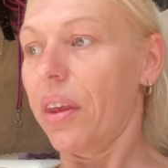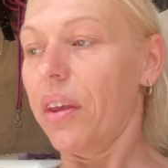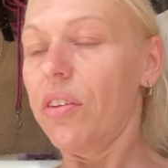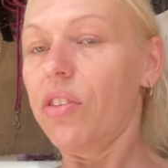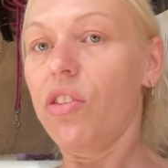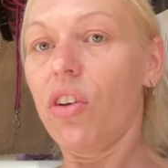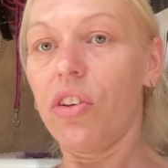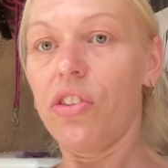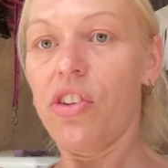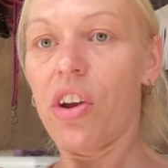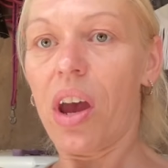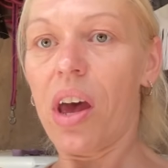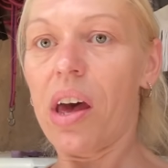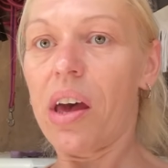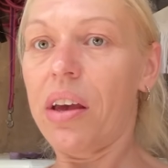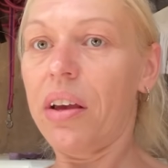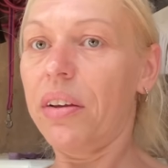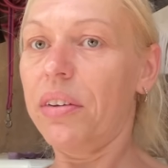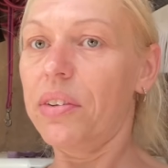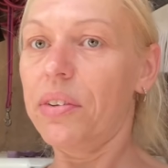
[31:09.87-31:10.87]

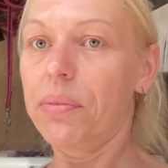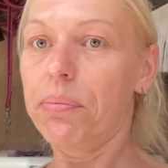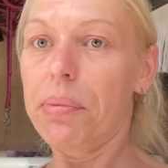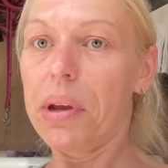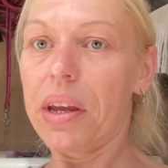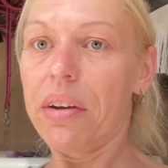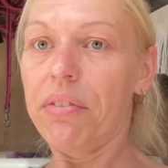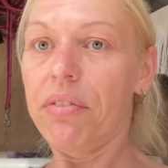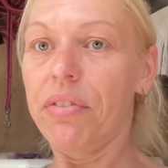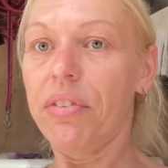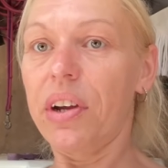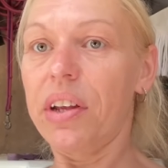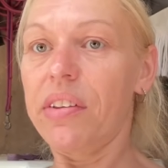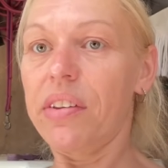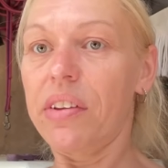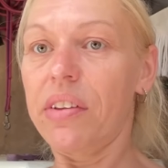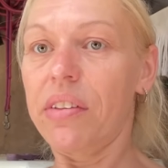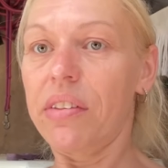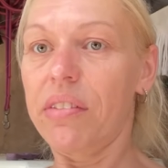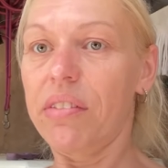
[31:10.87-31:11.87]
Dodger, bit of
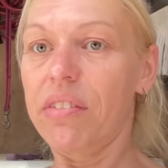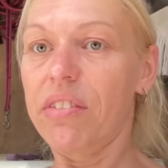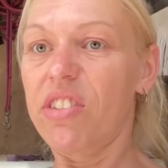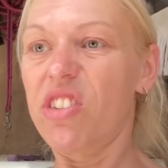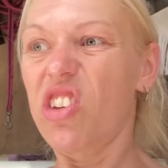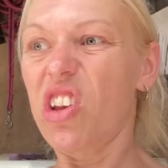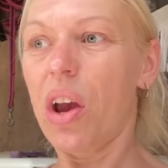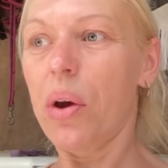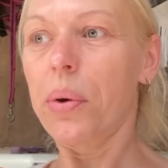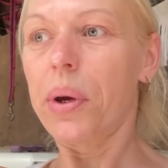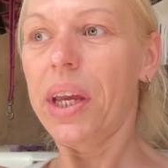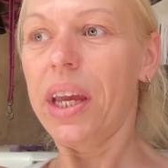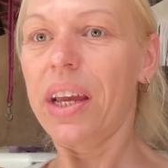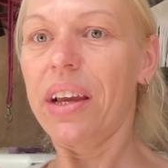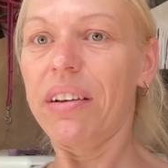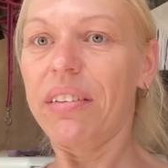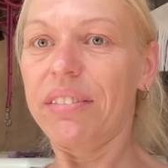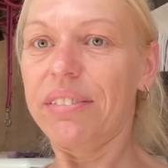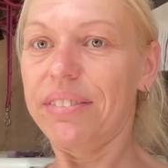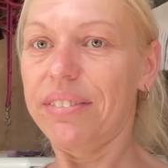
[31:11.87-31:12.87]
ridden,
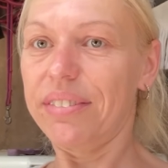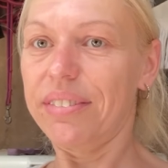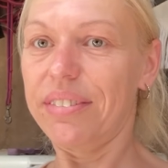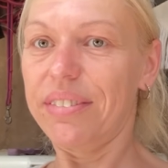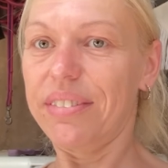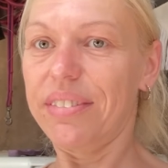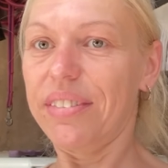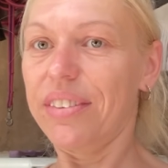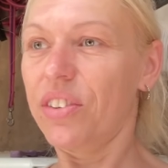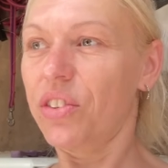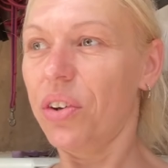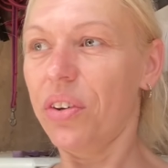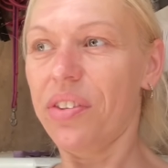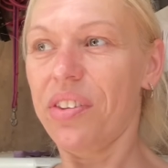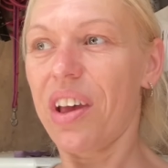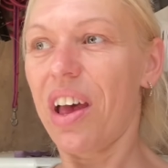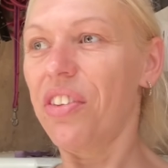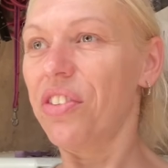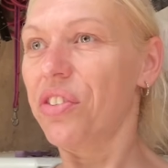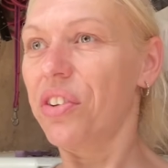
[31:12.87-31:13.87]
showing,
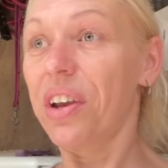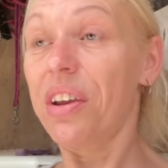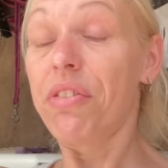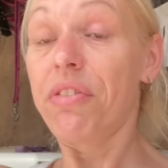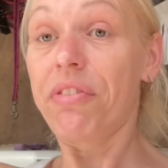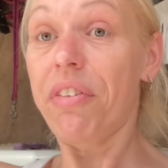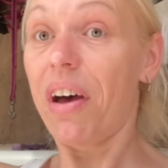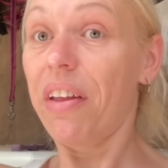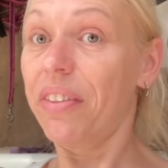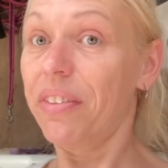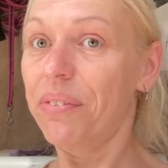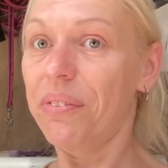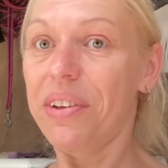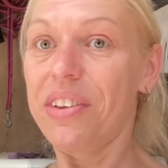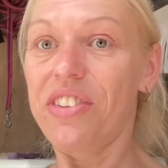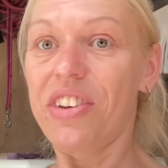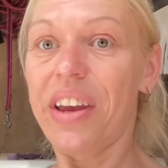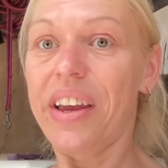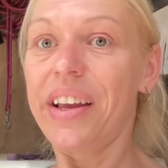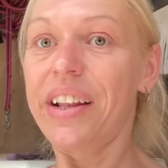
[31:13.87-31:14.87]
cross-country fun with
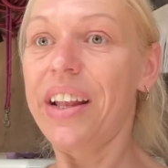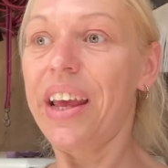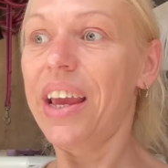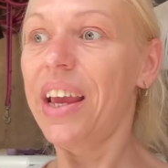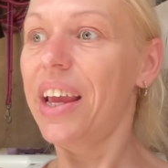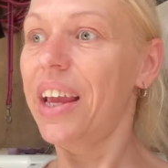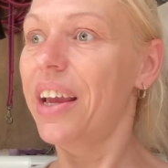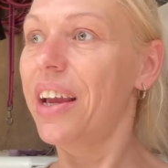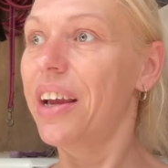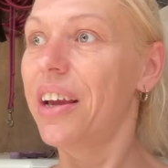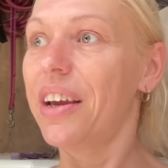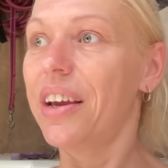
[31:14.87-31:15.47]
Jeannie.